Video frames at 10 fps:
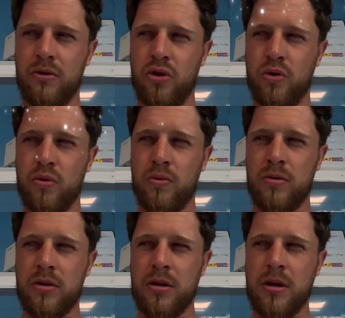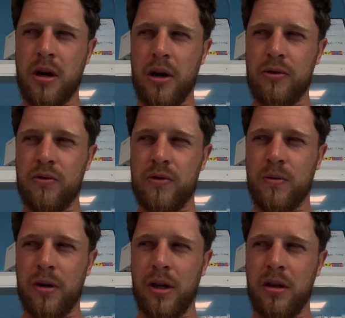joules,
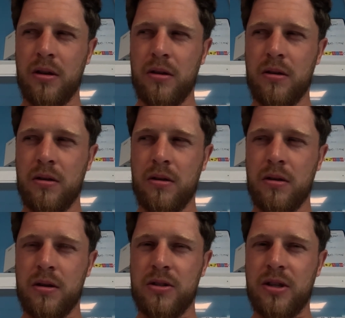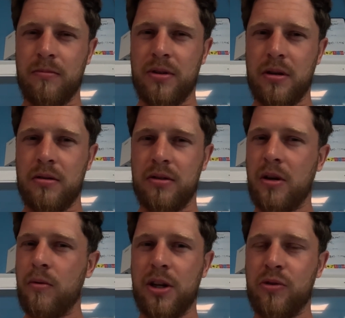120 something. Don't
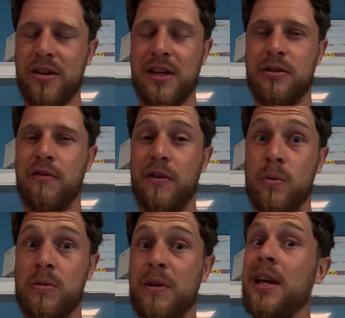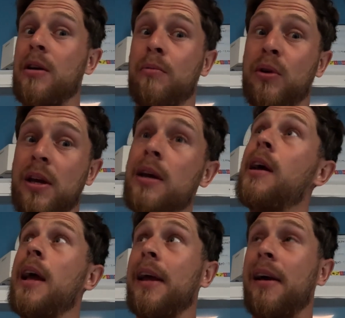know what that translates to in volts, but I'll put it
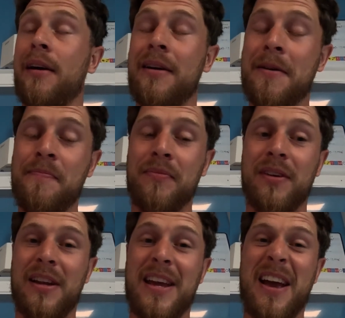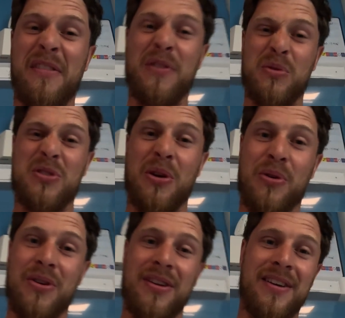here. But yeah, it feels so
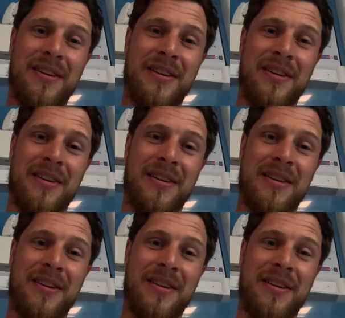good.